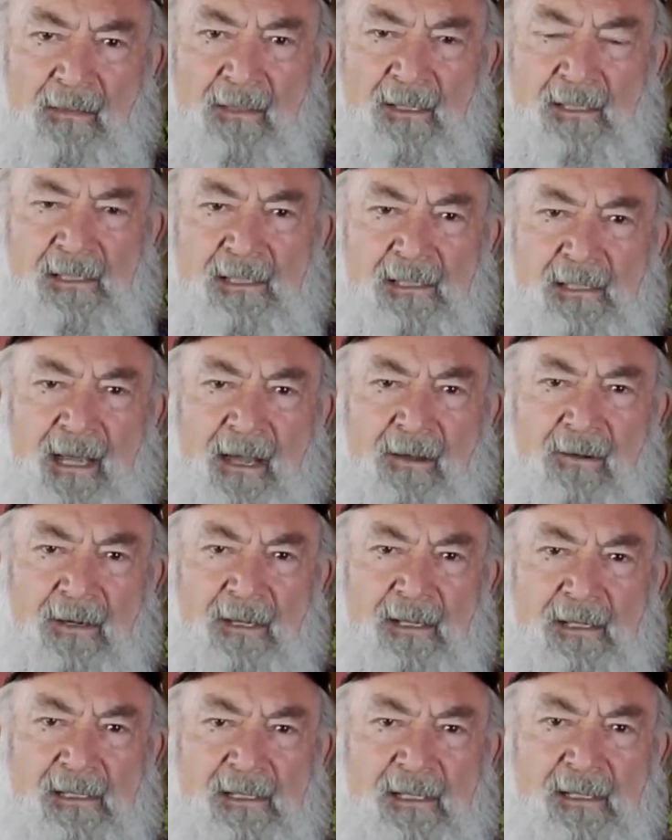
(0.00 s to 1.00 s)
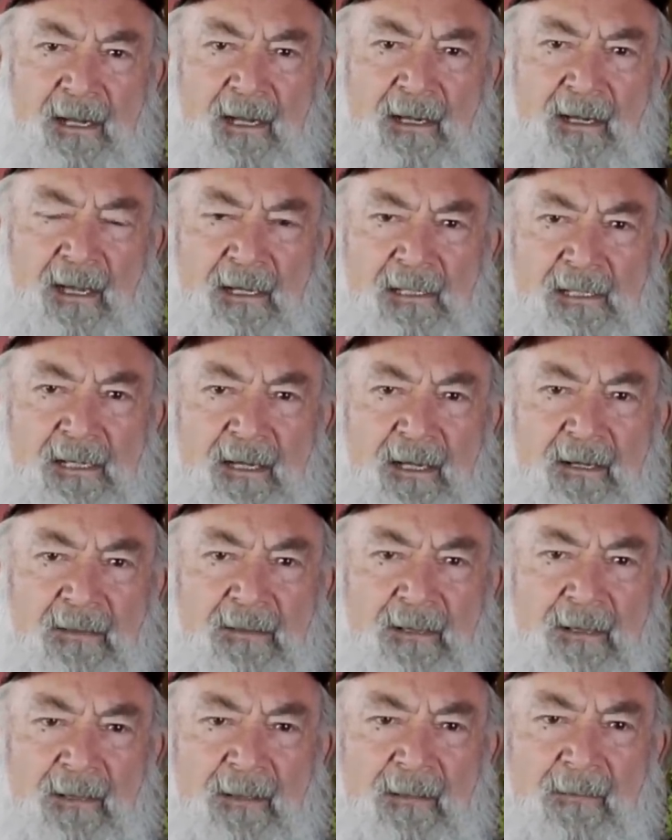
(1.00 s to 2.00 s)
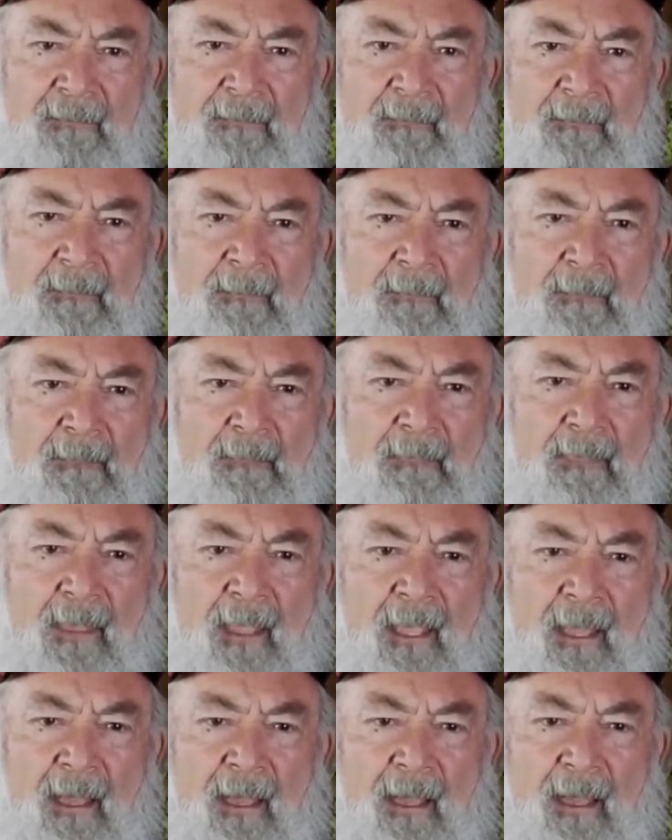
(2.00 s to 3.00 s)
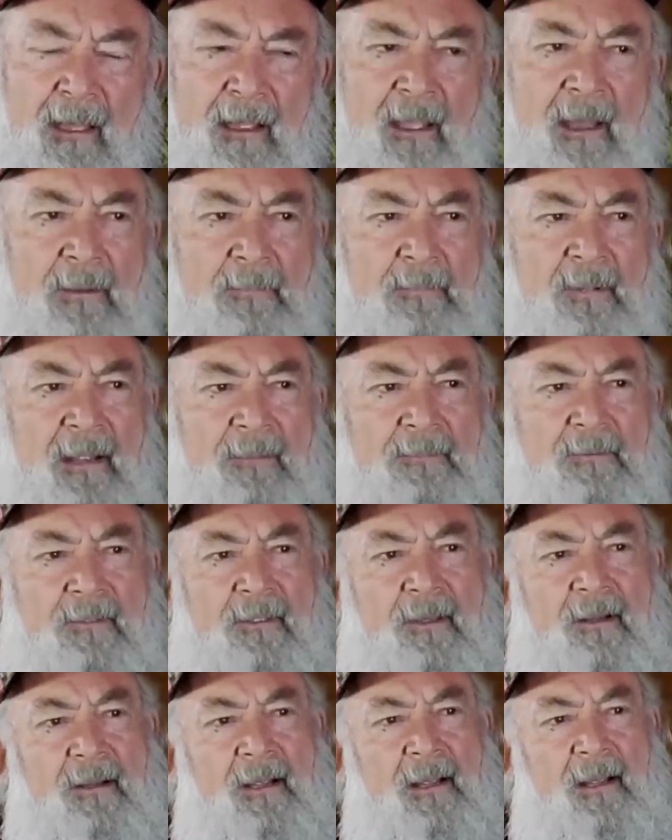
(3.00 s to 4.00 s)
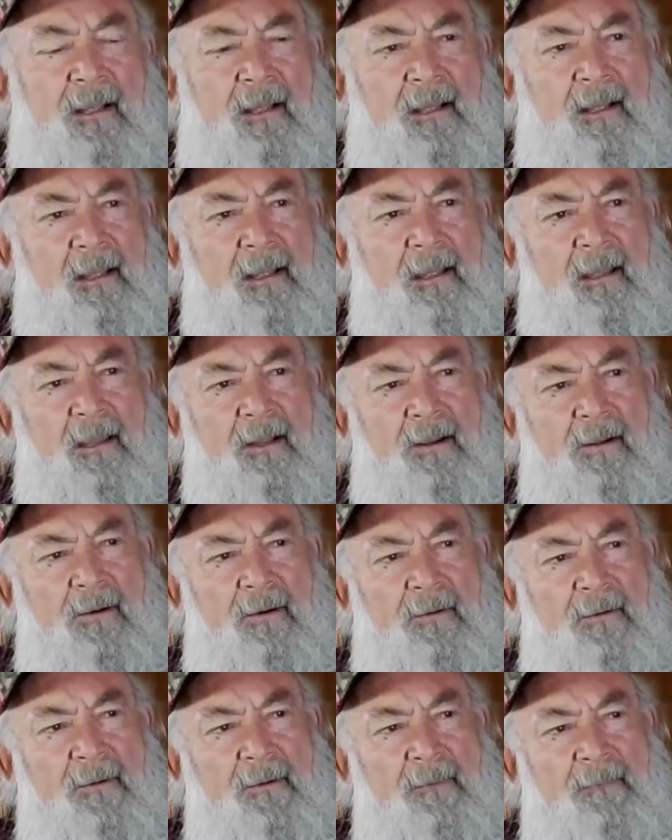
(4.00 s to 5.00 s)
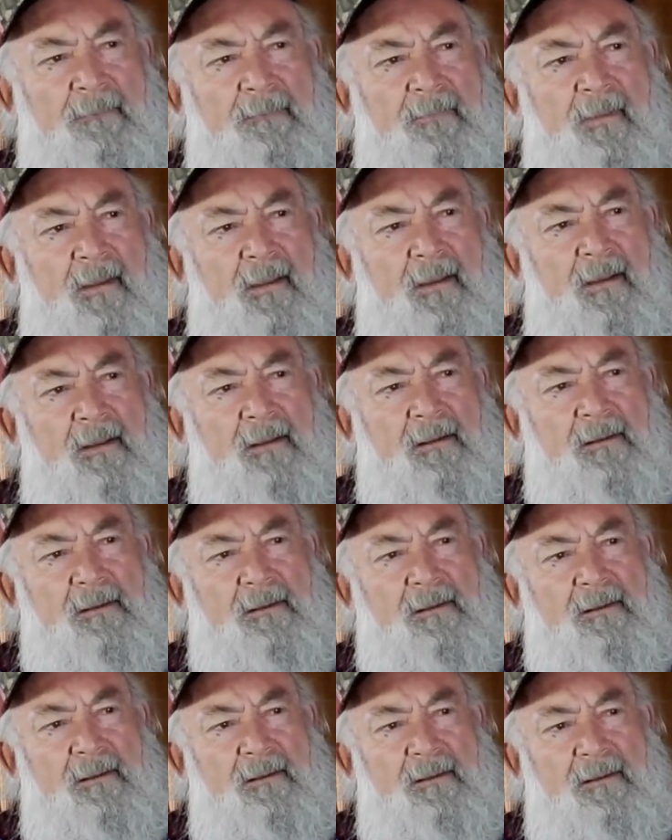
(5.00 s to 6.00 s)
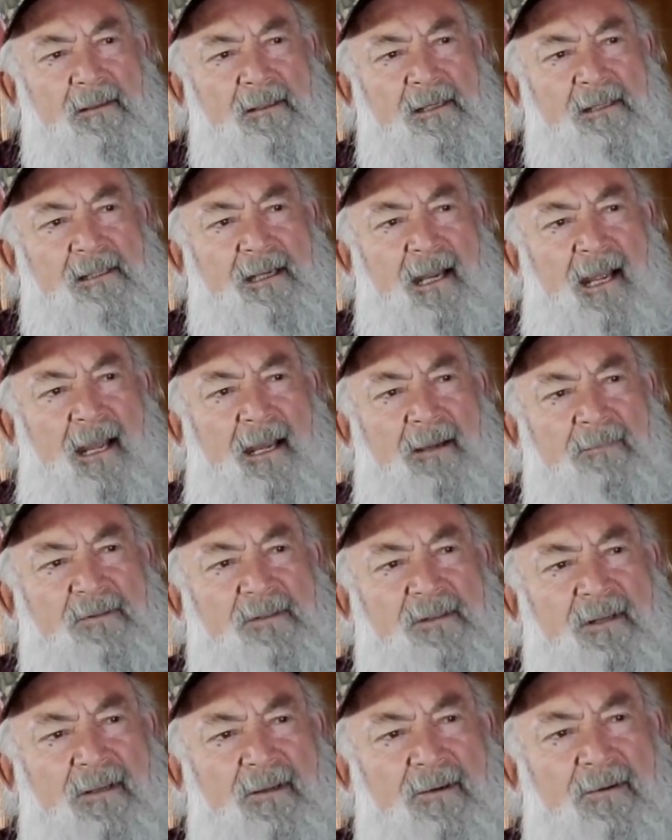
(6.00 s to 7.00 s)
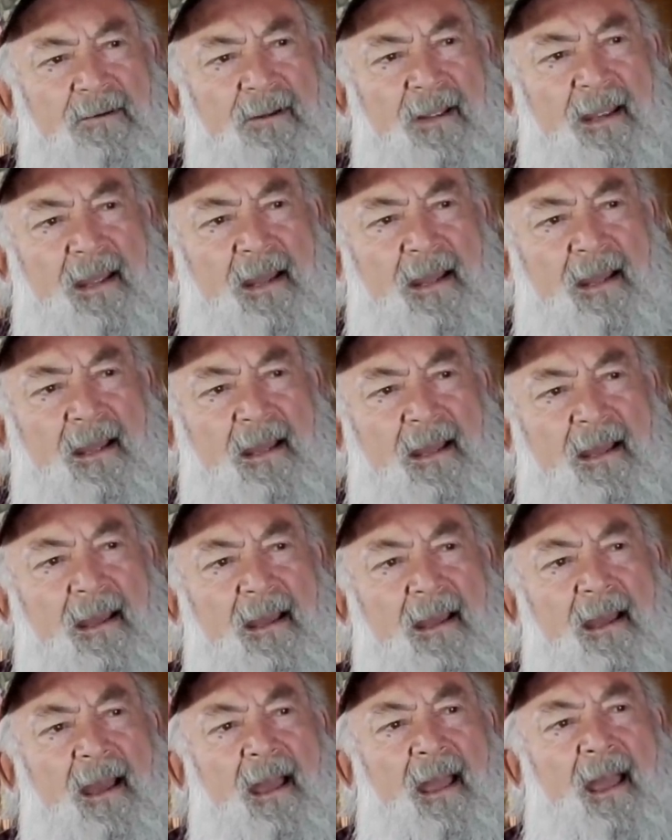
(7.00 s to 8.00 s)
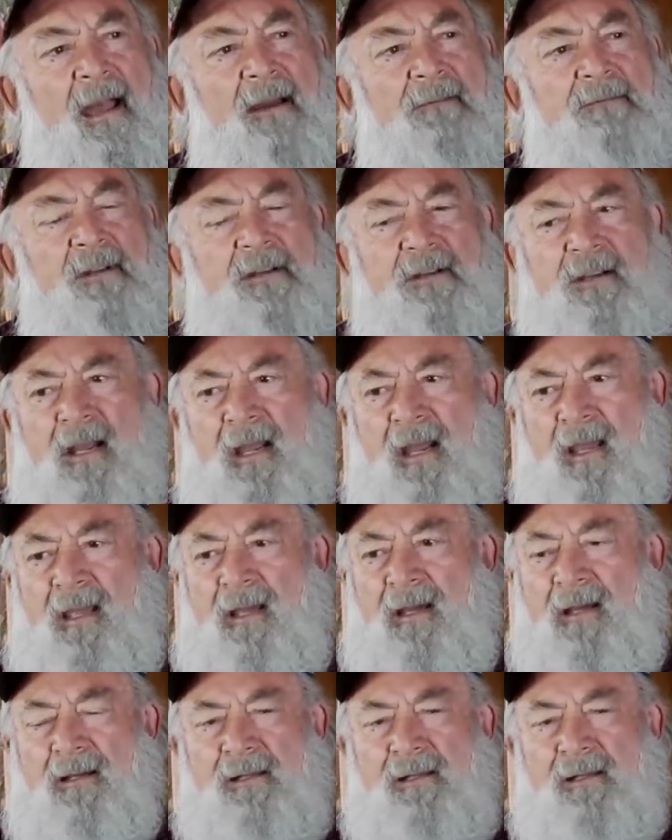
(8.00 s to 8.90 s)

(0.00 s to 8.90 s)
this is how it is in a nutshell. You got people that, you know, just absolutely have to take